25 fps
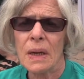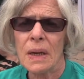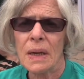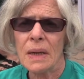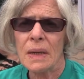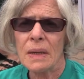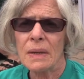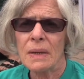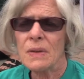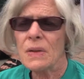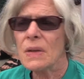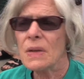
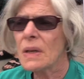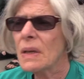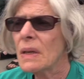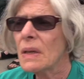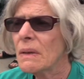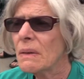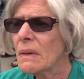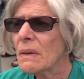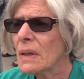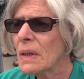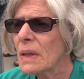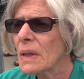And
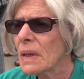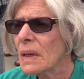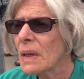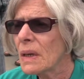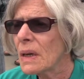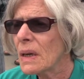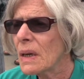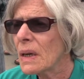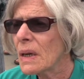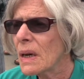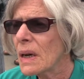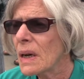
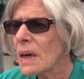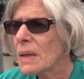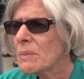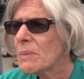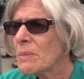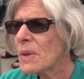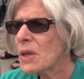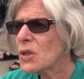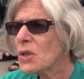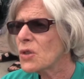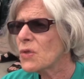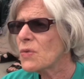
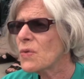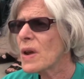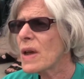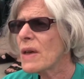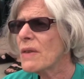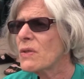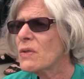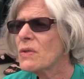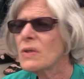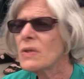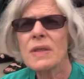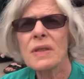I'd much
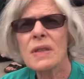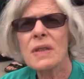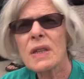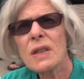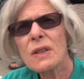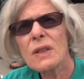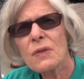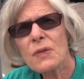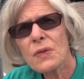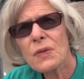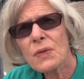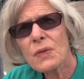rather
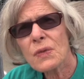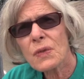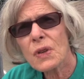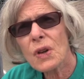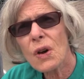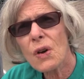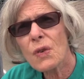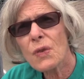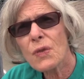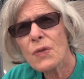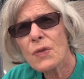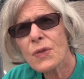see it
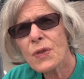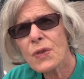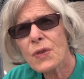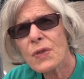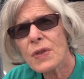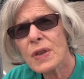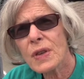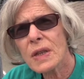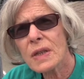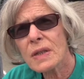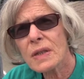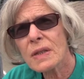go for
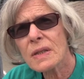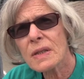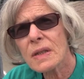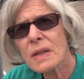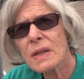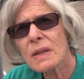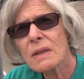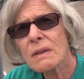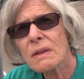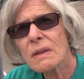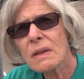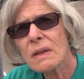things
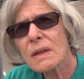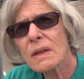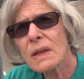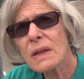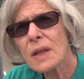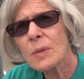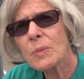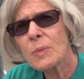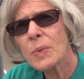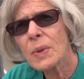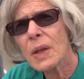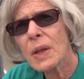that
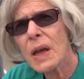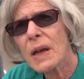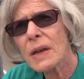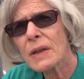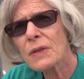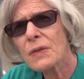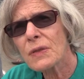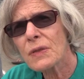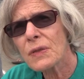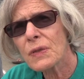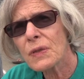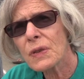keep
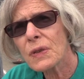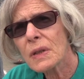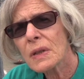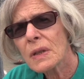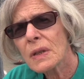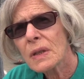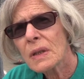life.